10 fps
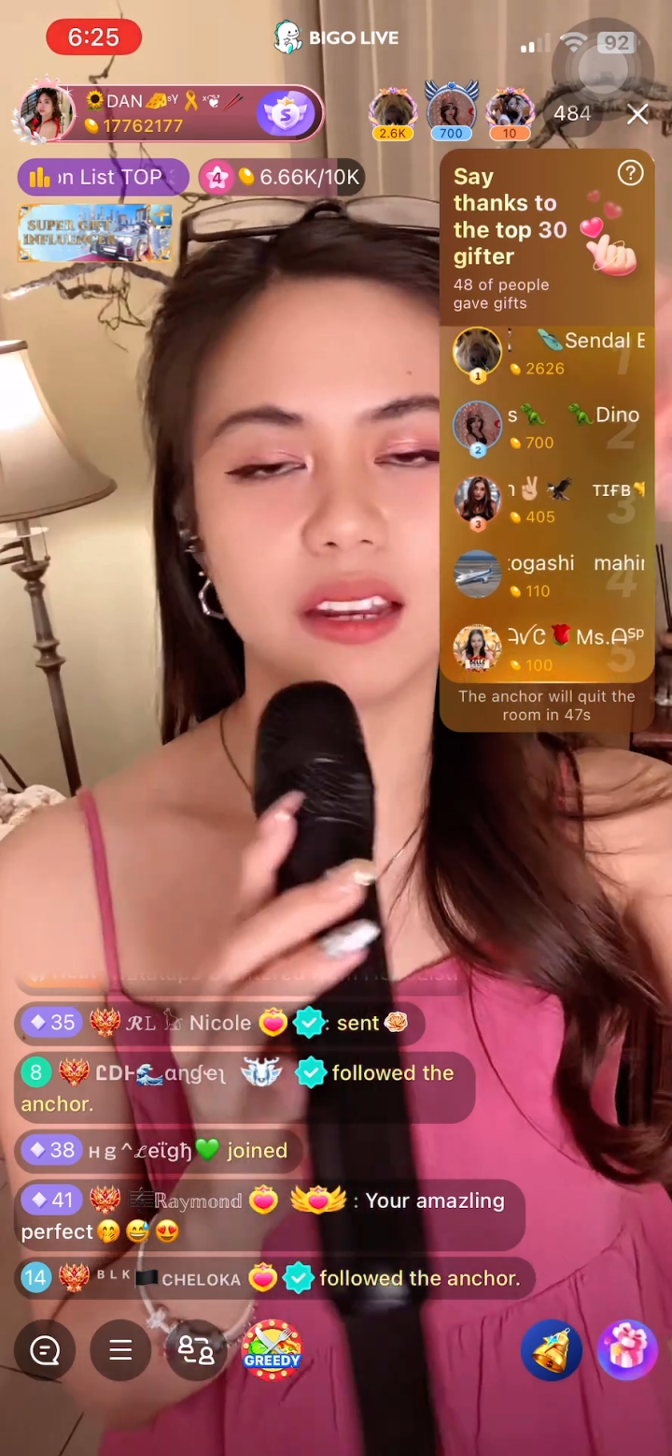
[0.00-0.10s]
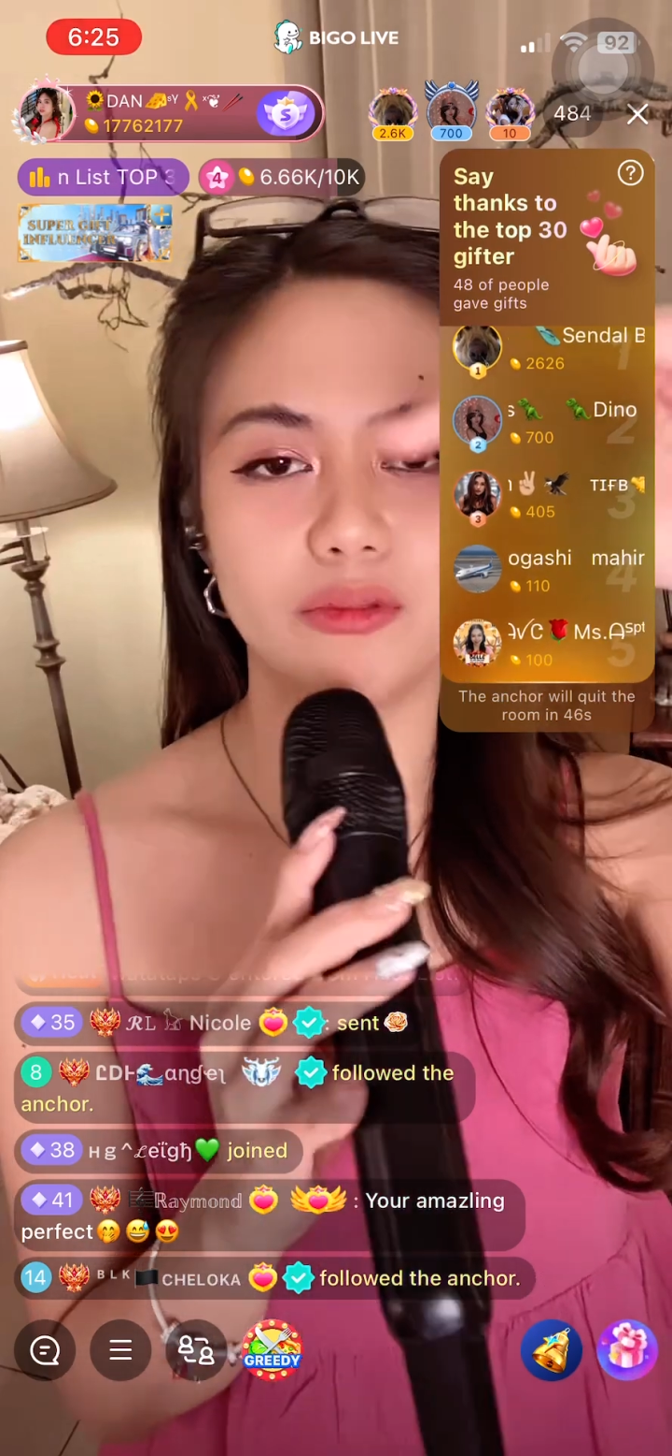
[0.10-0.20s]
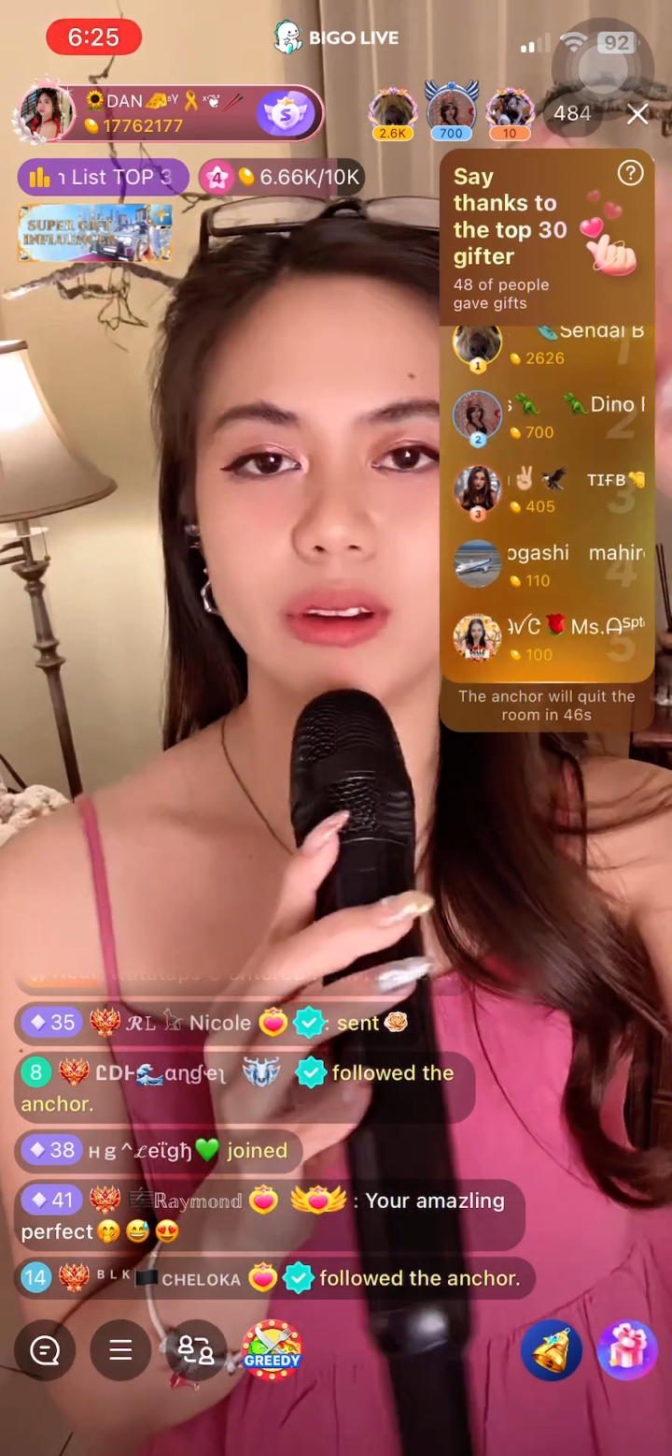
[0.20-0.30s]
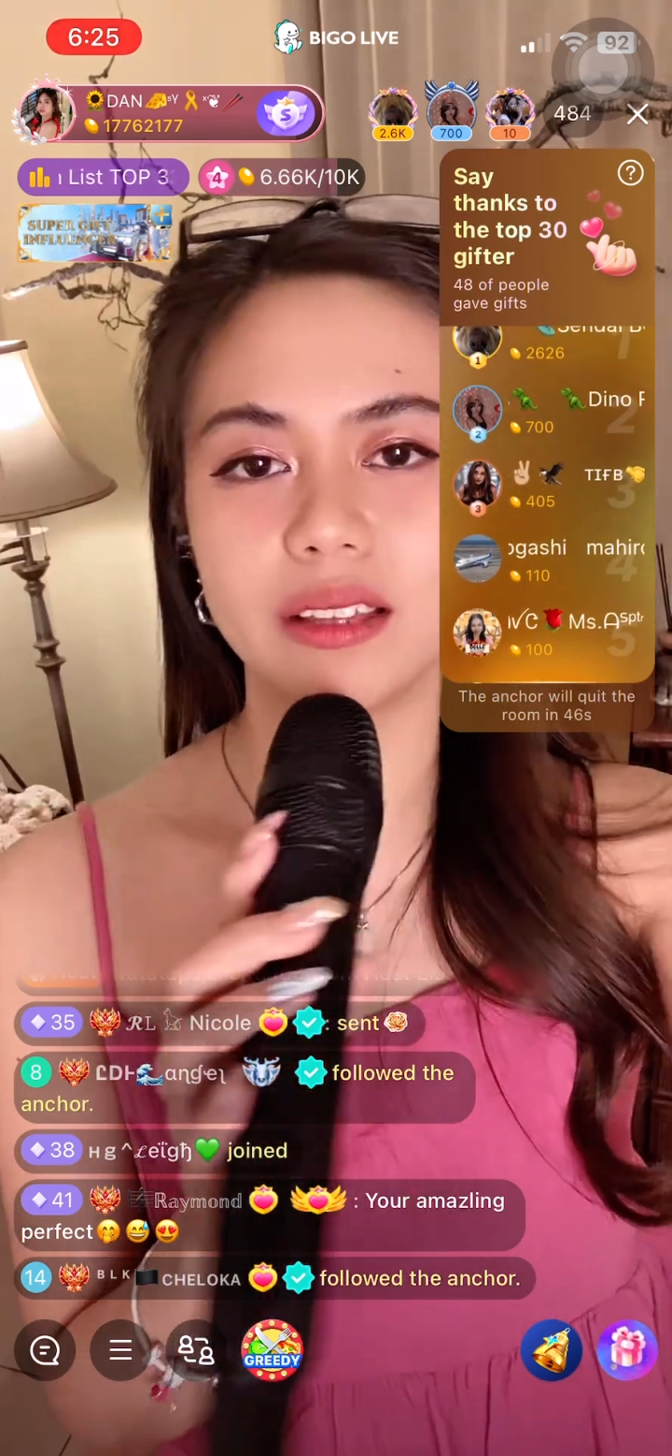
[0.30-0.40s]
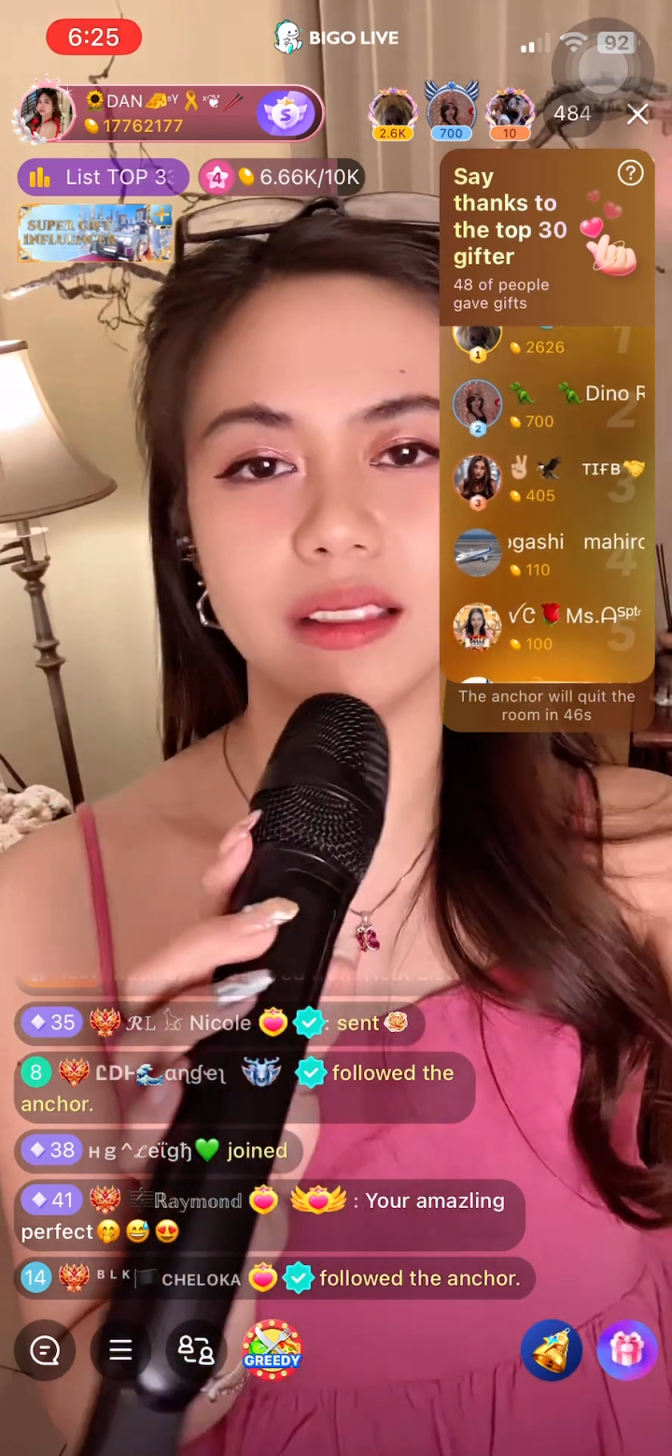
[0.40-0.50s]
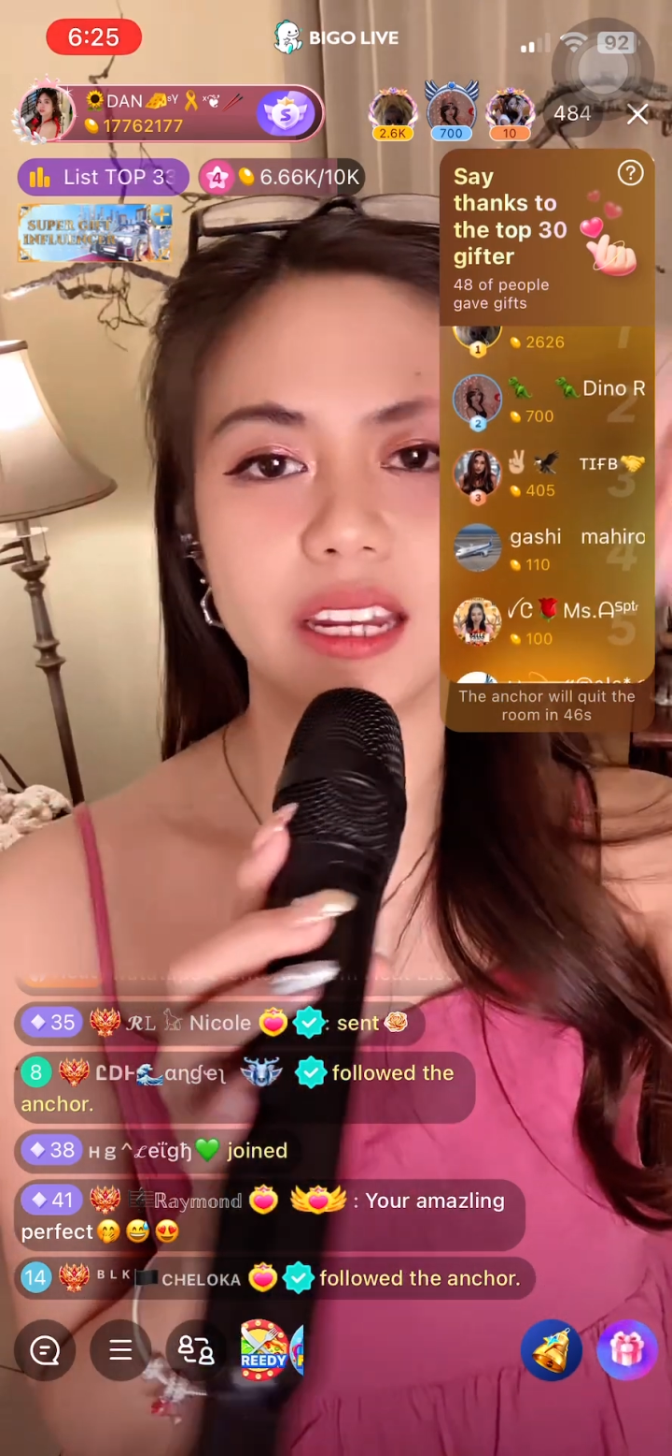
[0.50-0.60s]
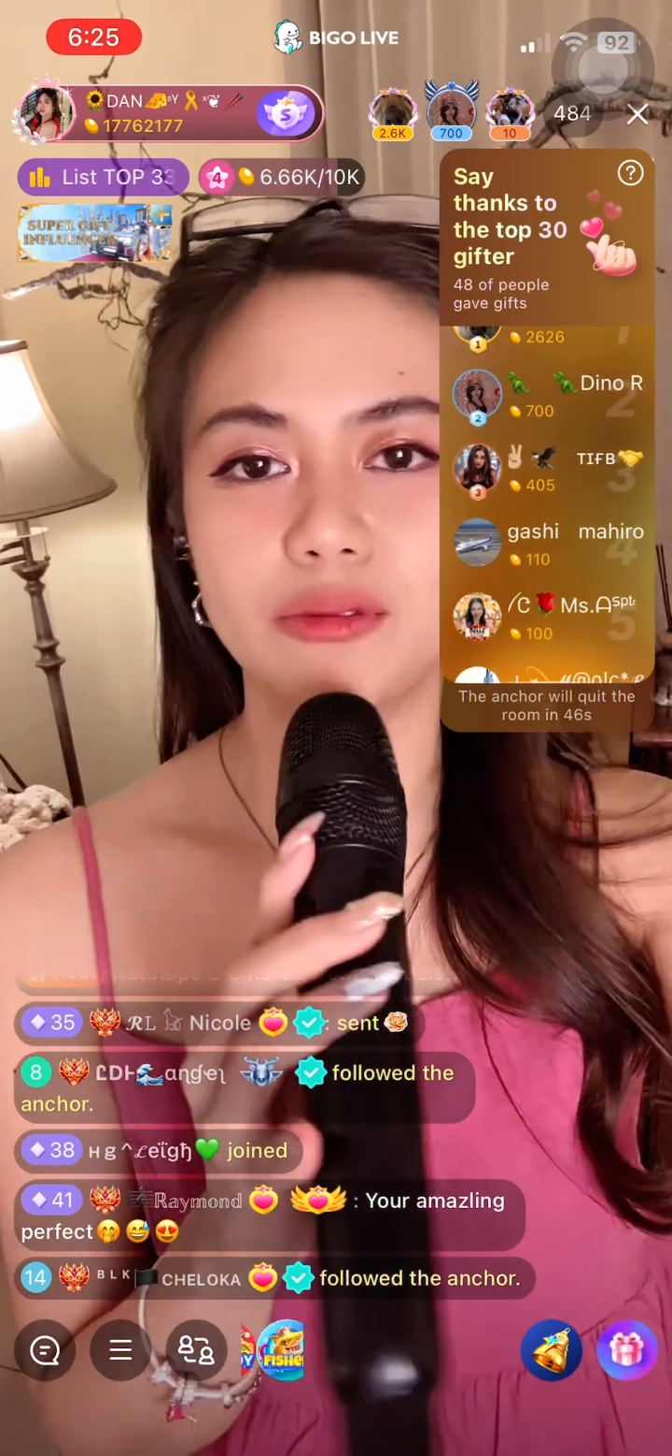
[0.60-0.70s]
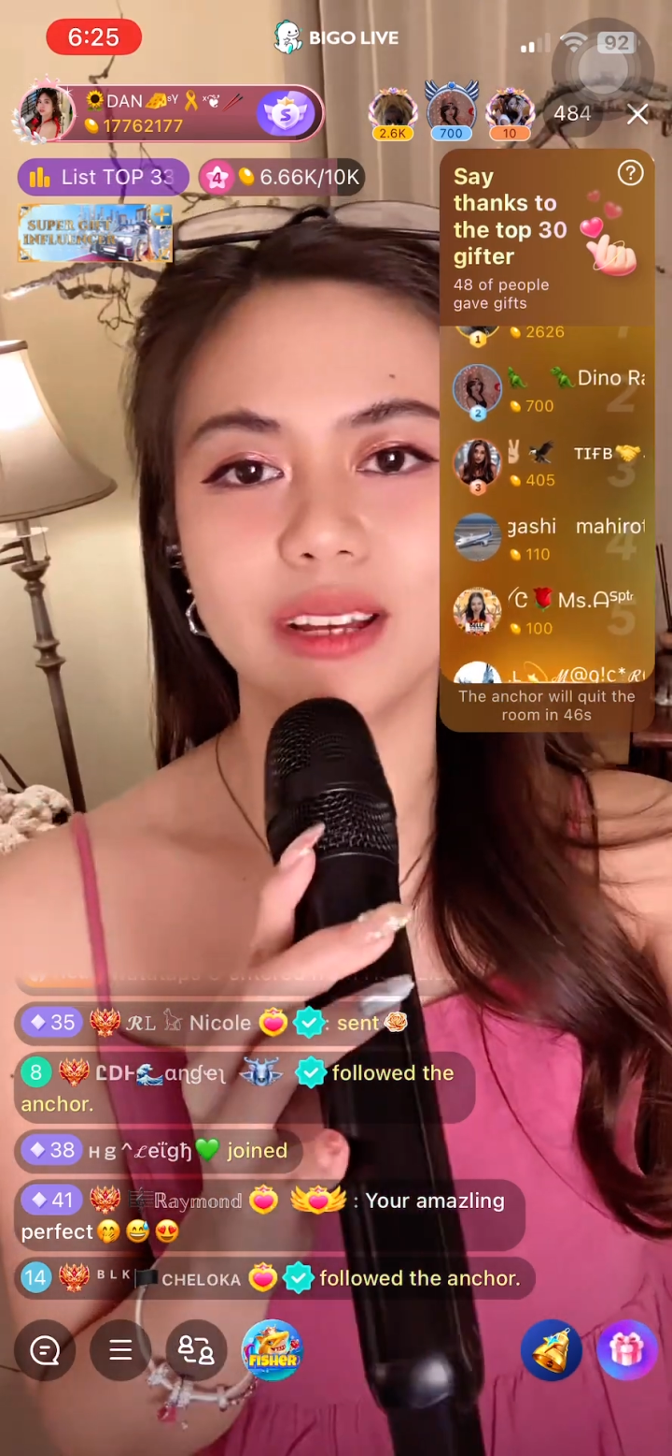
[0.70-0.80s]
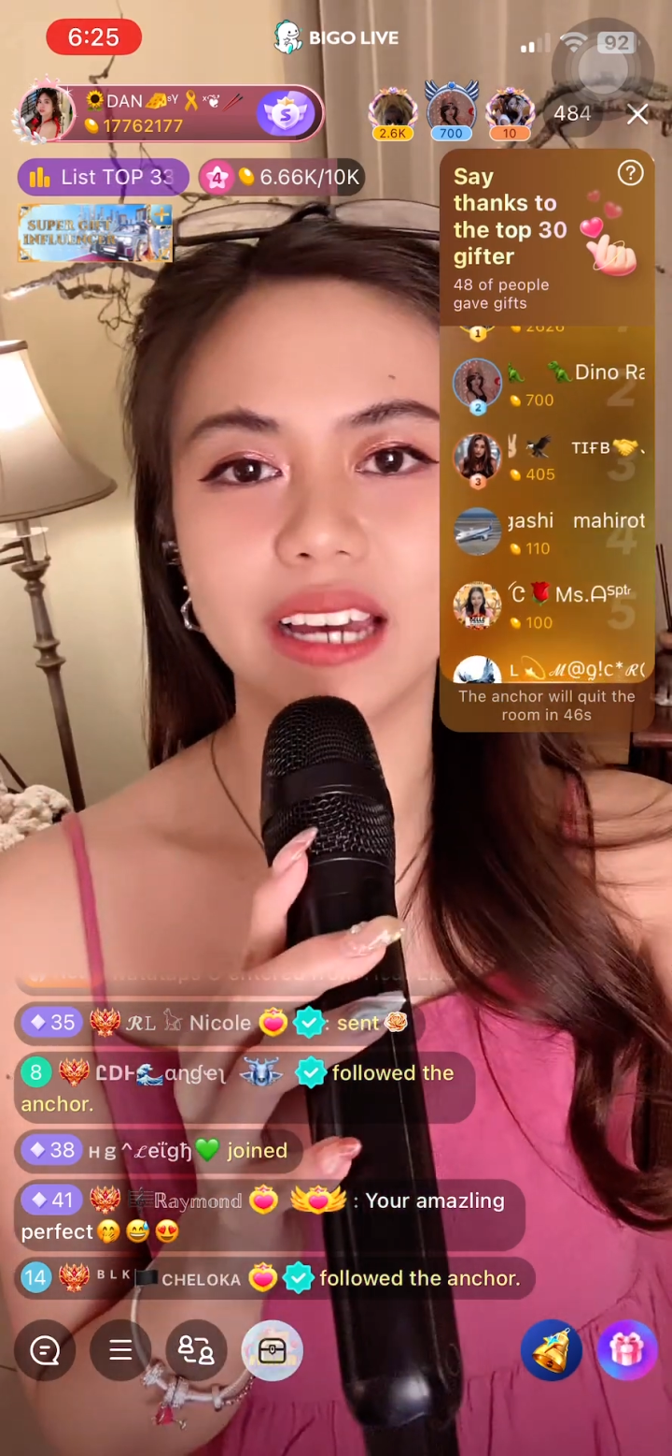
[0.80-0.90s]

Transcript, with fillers: it re, it